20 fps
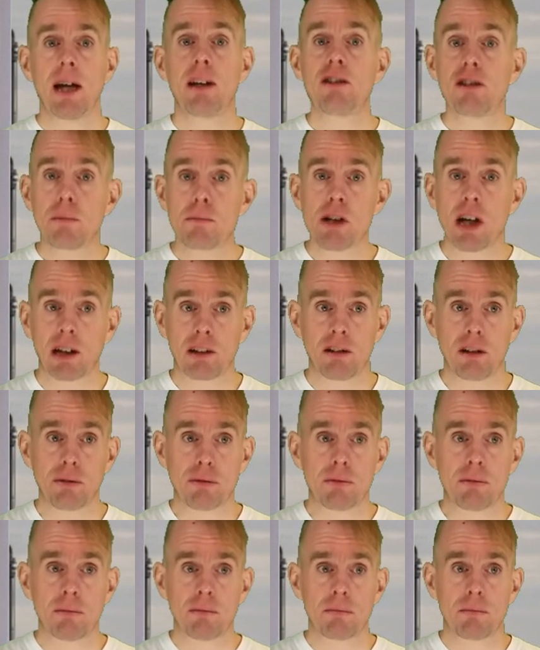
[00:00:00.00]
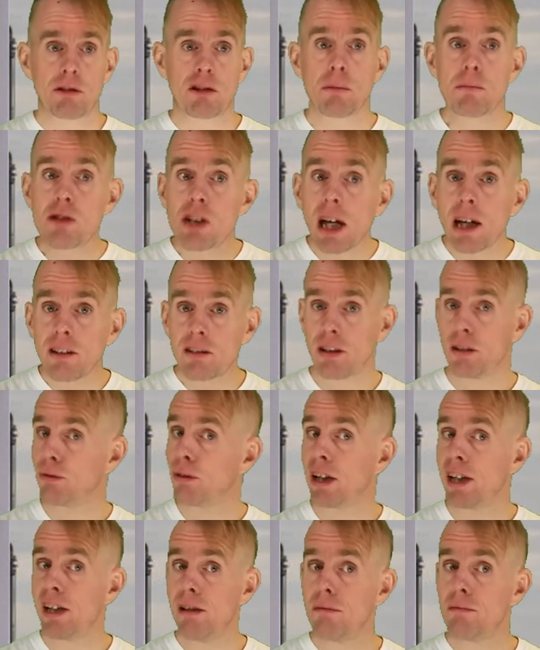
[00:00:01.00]
It's subjective.
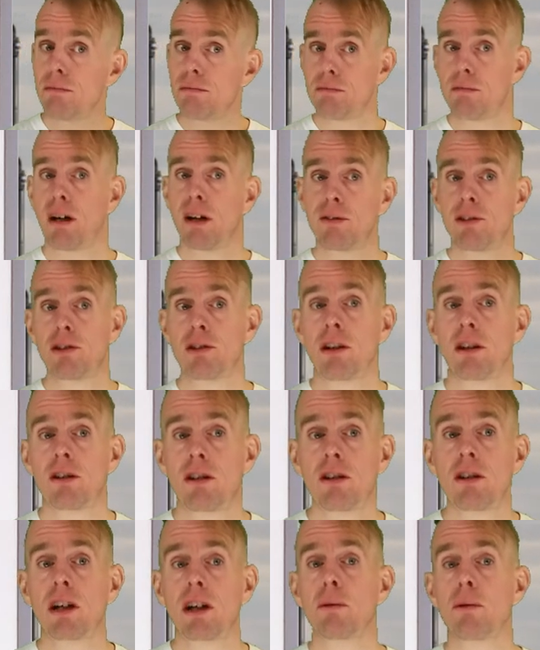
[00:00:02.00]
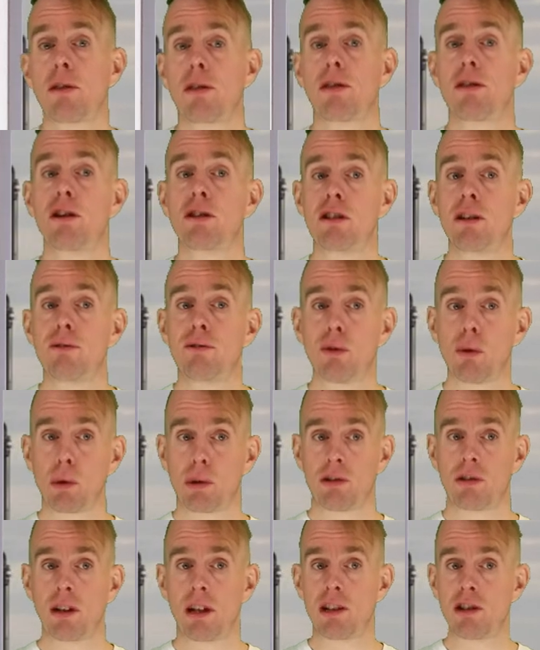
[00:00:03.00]
Subjectively, I've decided to go with
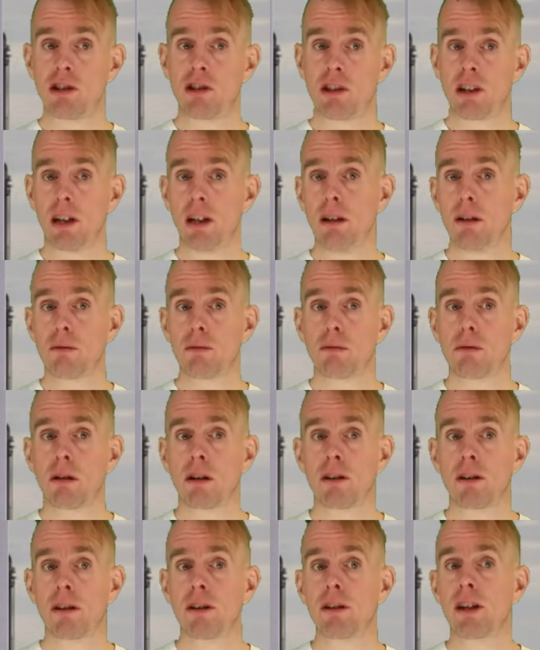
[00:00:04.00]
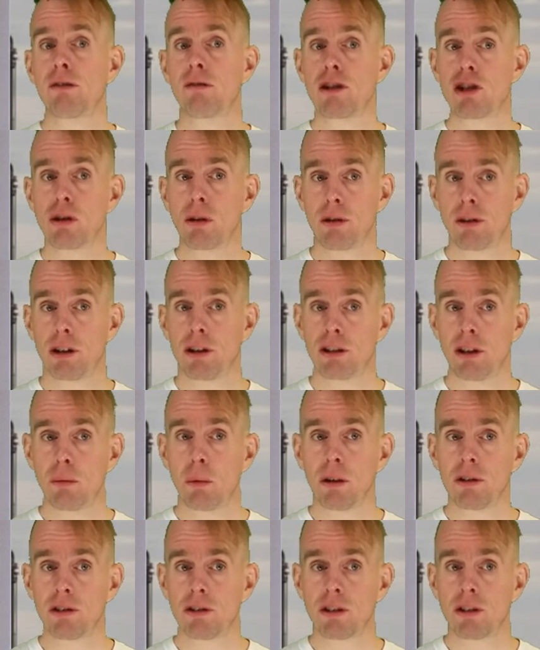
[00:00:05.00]
34 stages here rather than the original
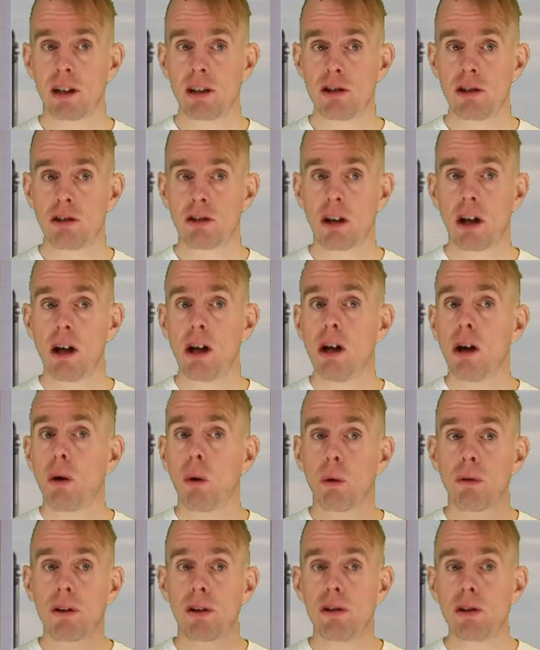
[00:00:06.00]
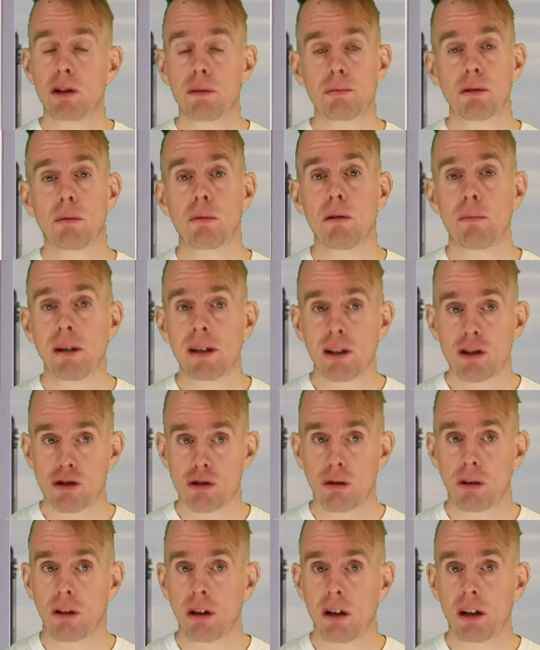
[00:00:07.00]
31 stages, although you could probably make a
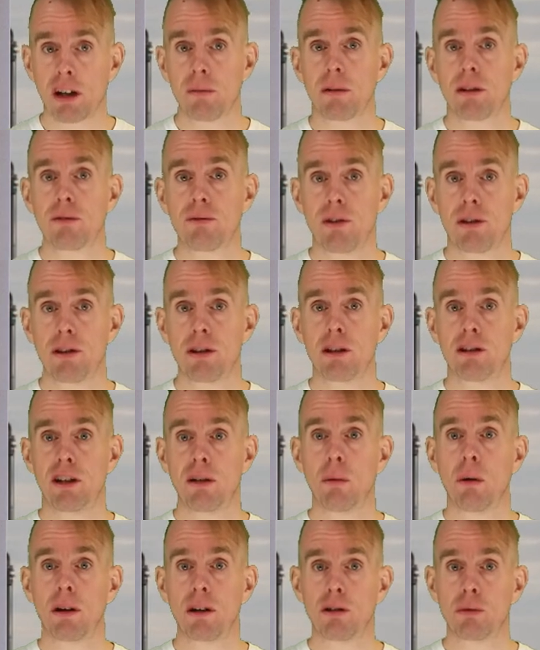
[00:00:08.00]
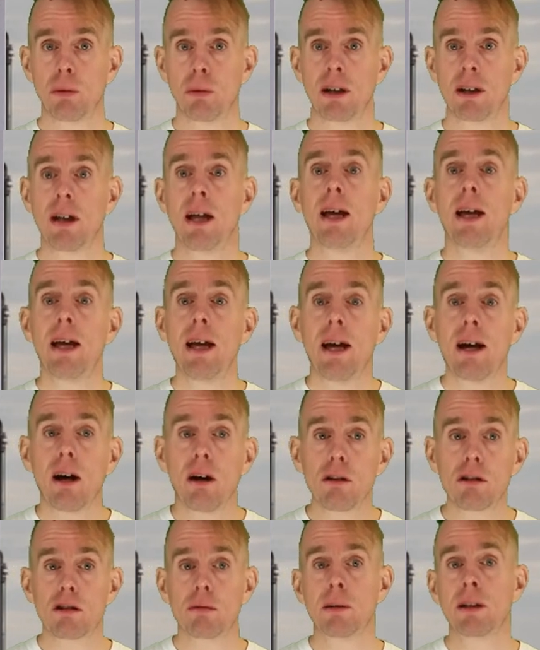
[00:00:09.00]
strong argument for 31 as well.
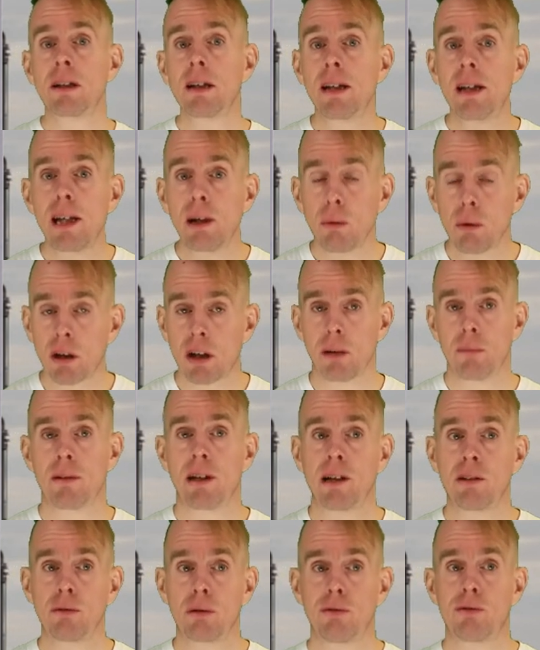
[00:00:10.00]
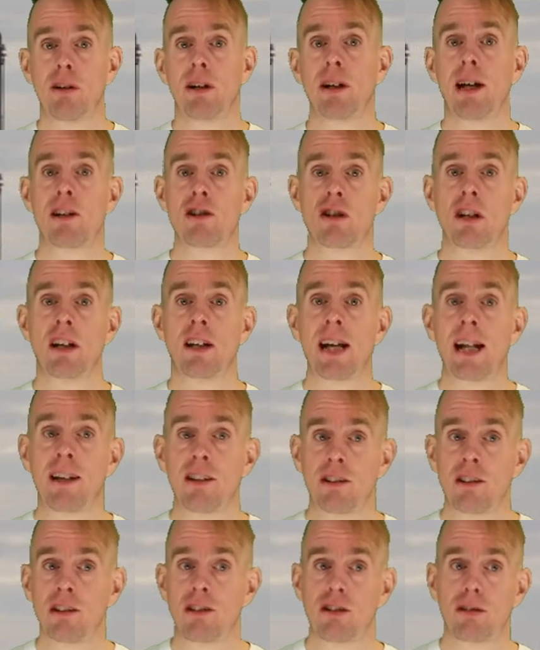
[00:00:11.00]
Ultimately, it will come down to a financial
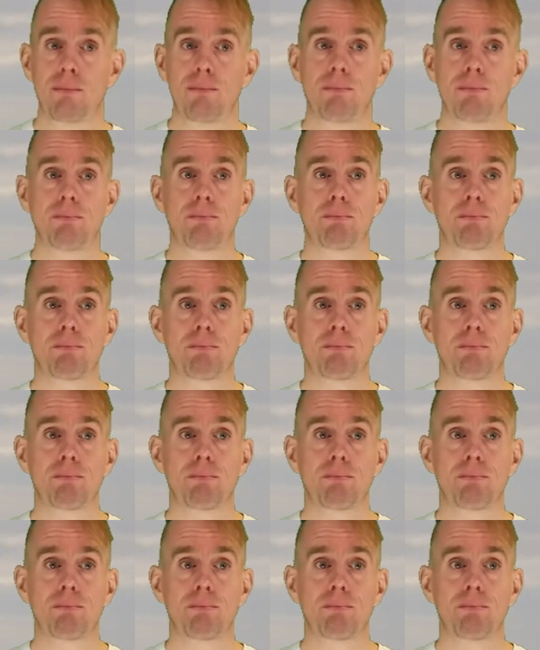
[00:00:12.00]
analysis.